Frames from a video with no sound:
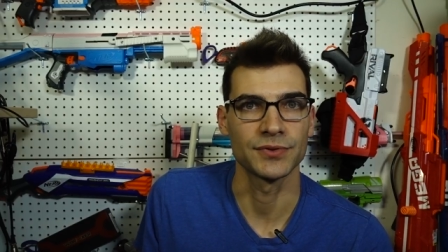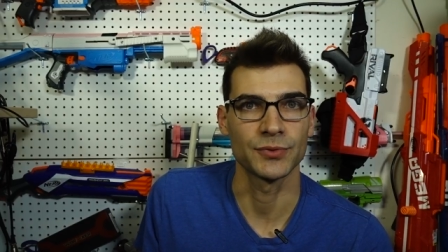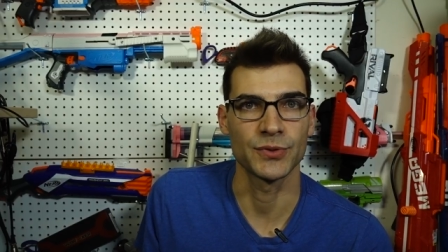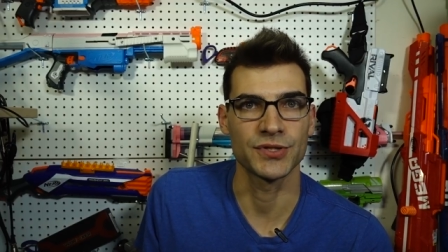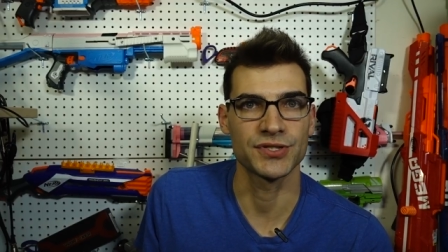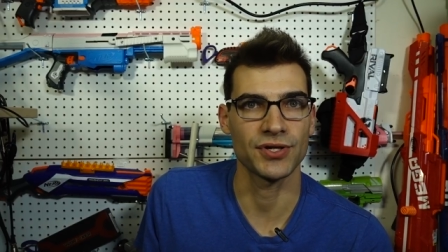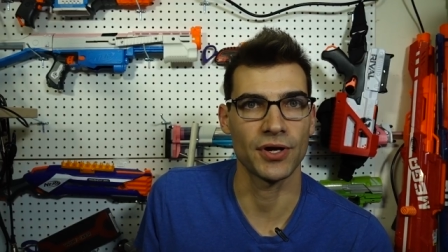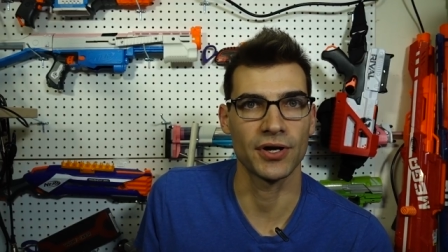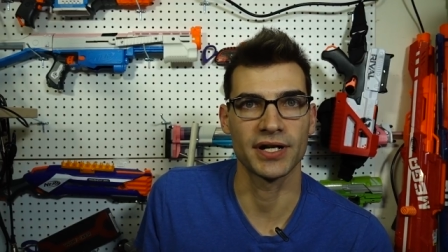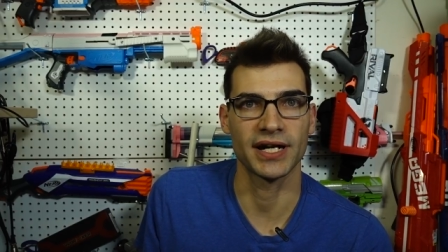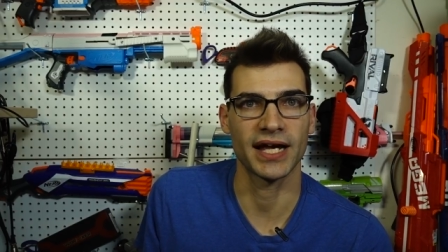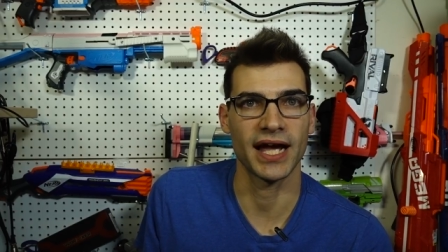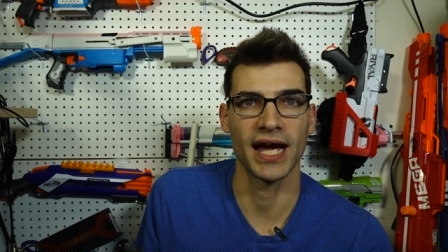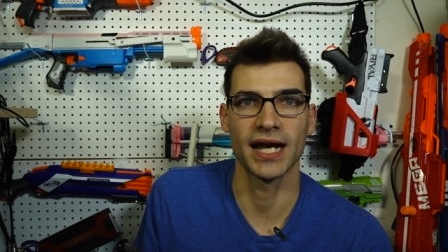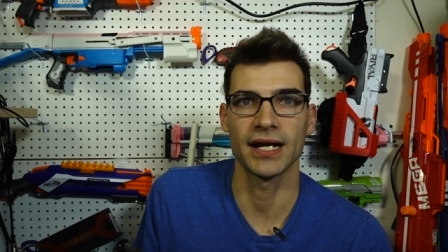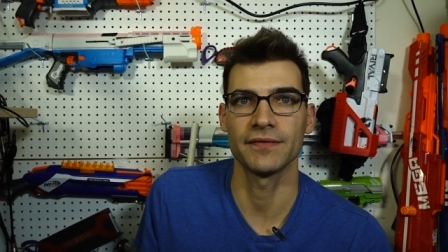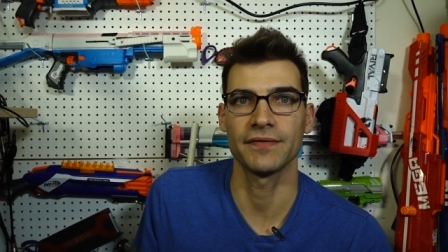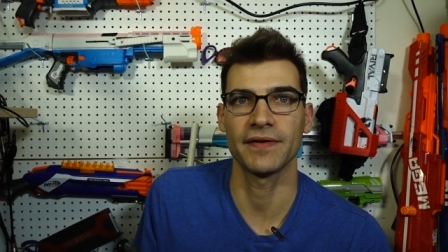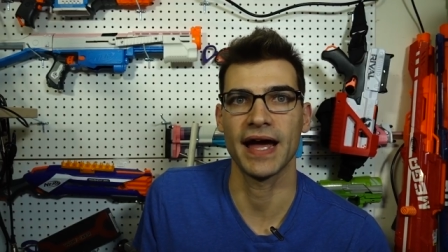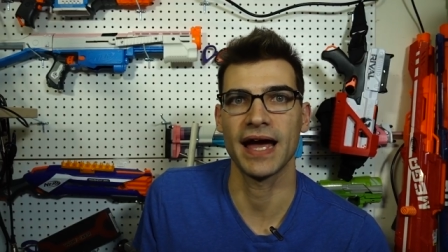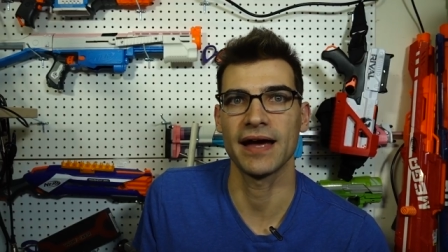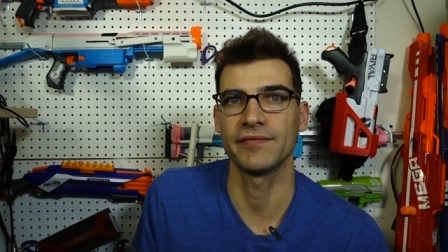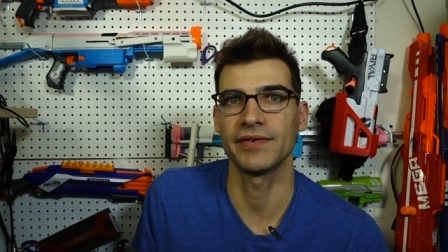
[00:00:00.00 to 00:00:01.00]
So we started kind
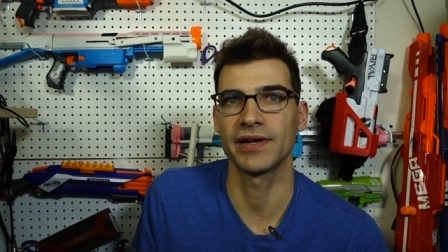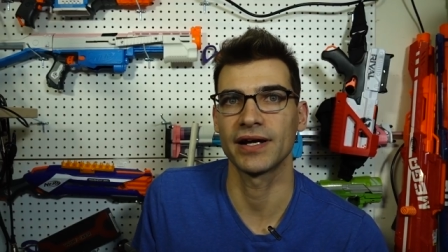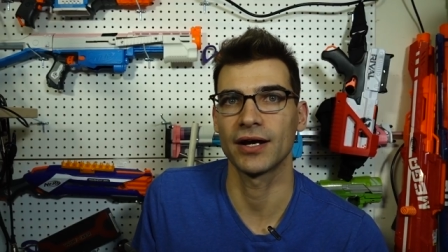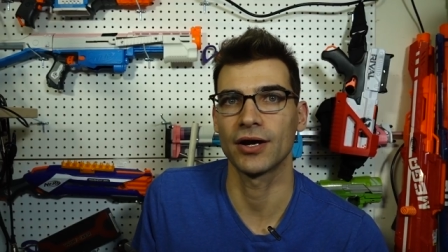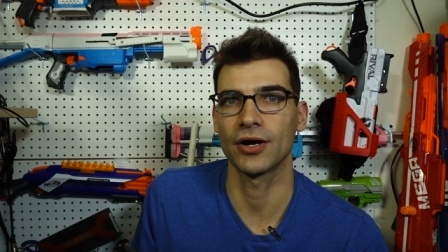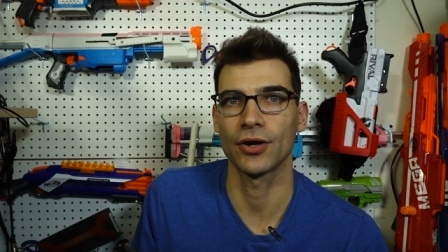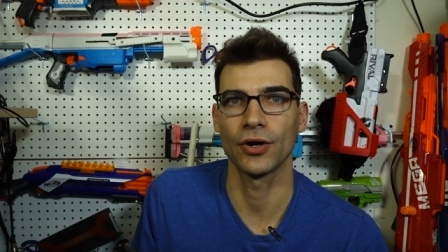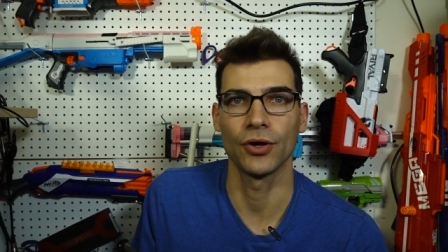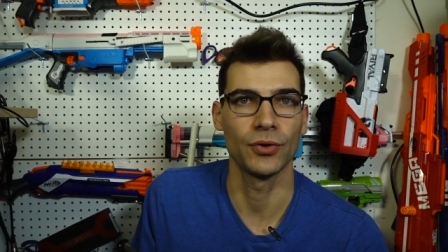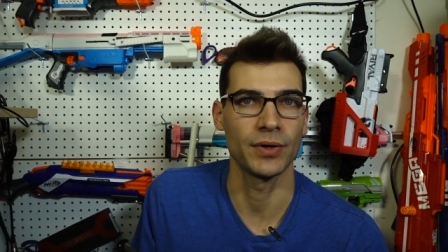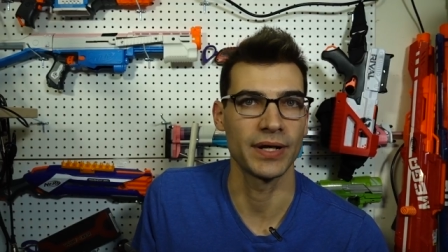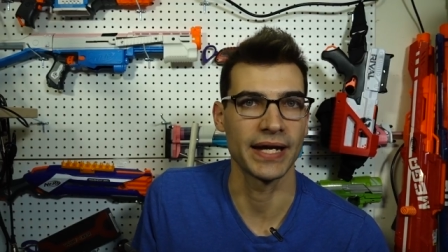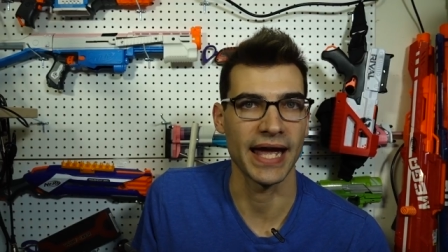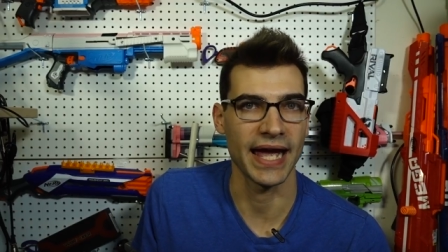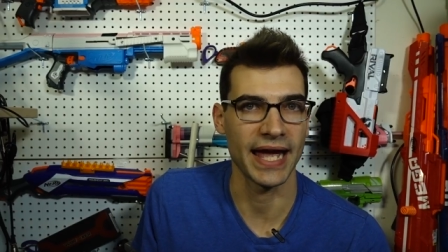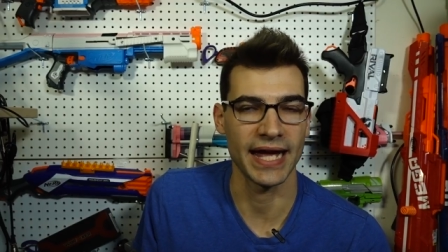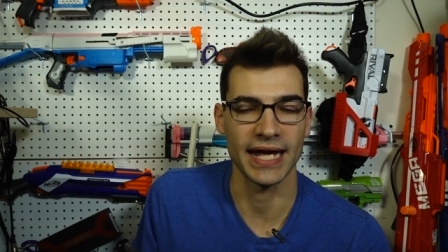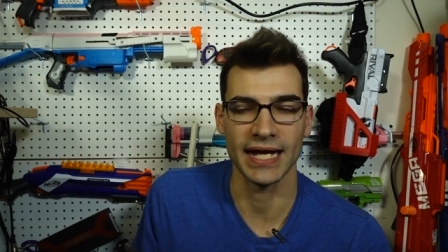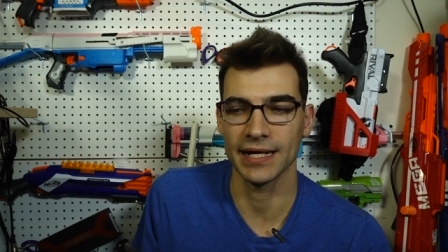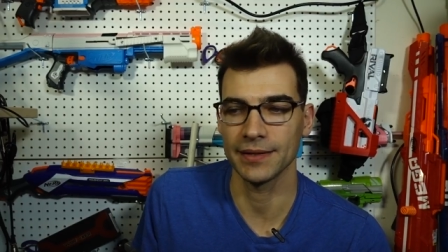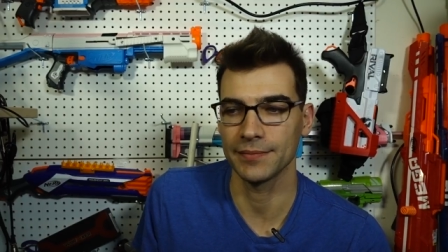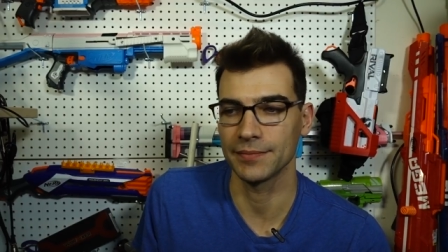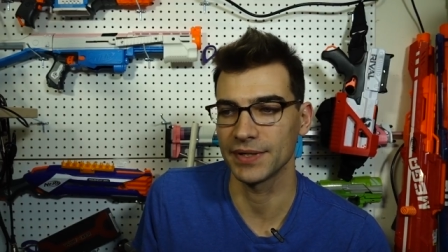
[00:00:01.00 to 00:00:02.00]
of having our own
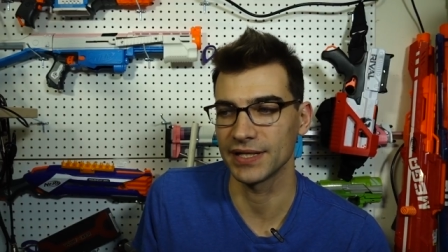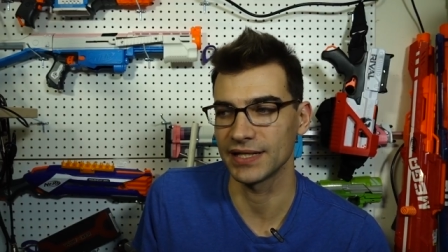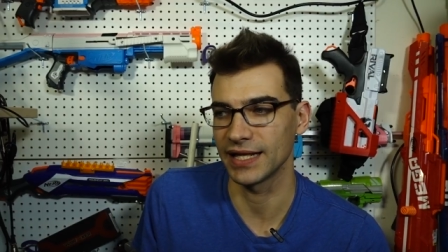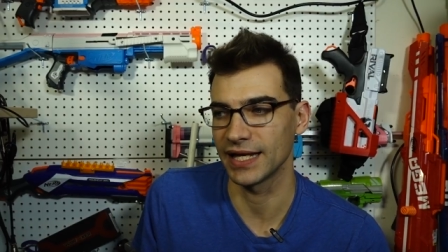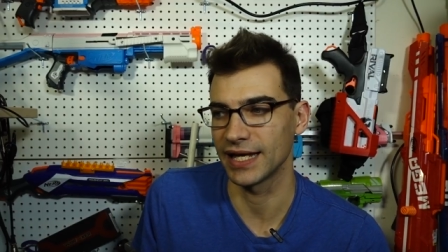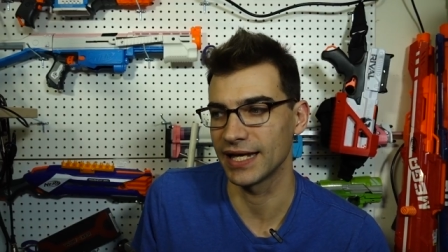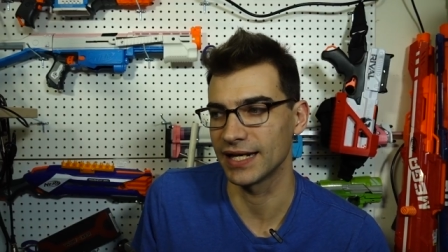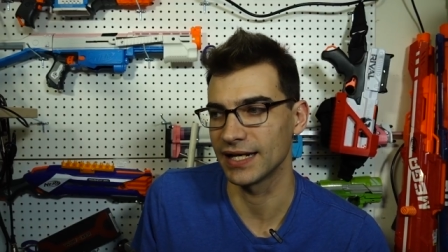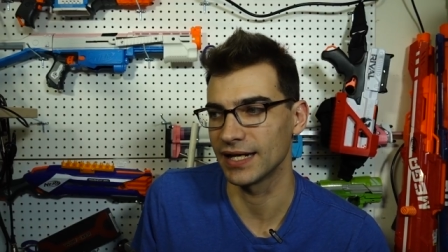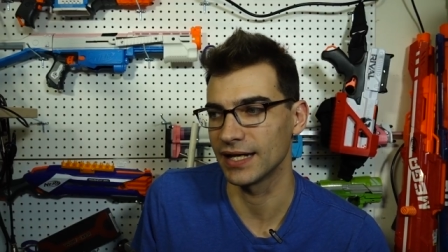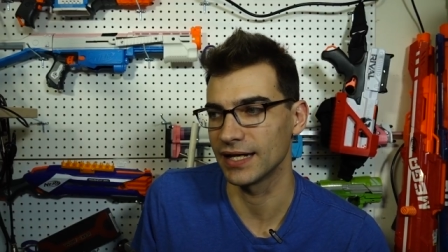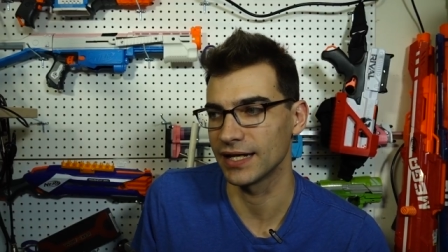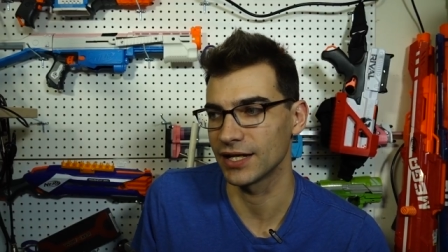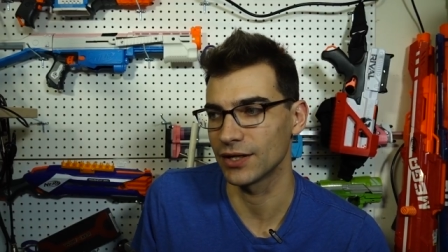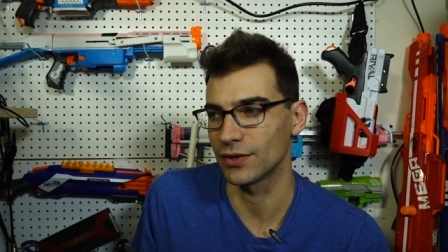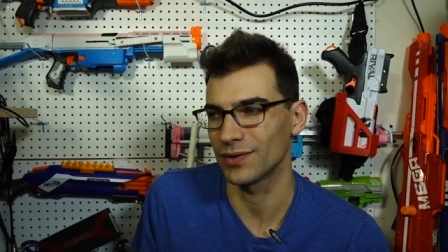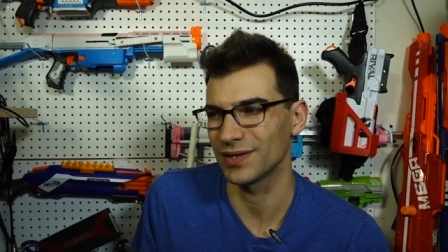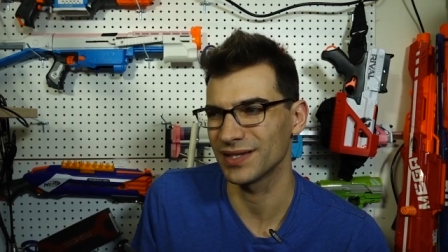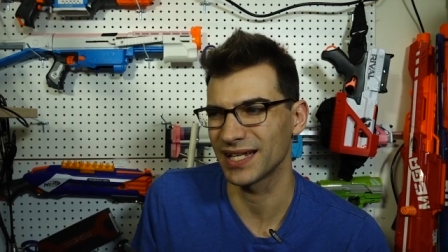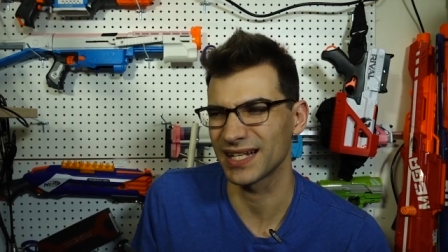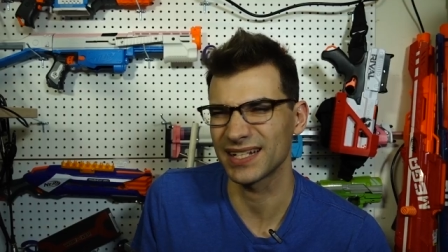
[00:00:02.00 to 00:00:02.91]
game and, and uh, you know,